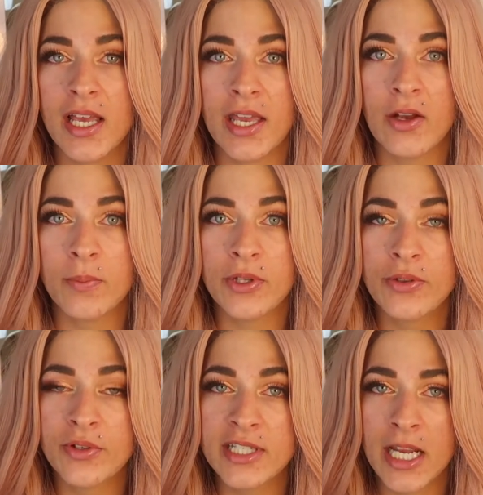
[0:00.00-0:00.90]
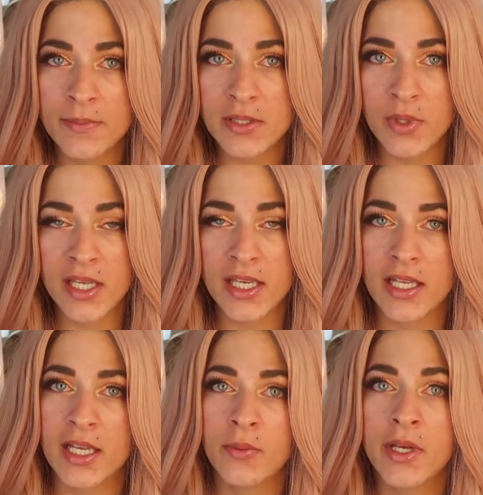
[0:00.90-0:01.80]
I upload three times a week
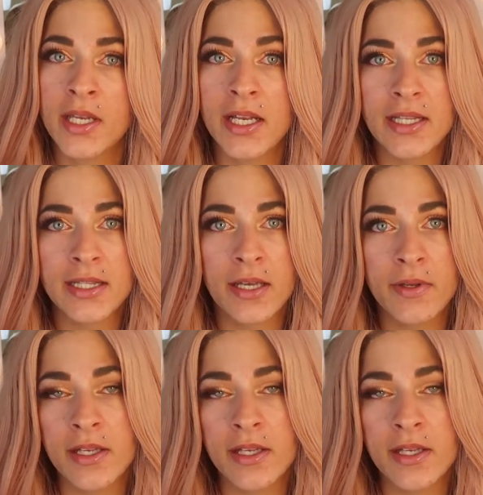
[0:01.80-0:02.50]
and I would love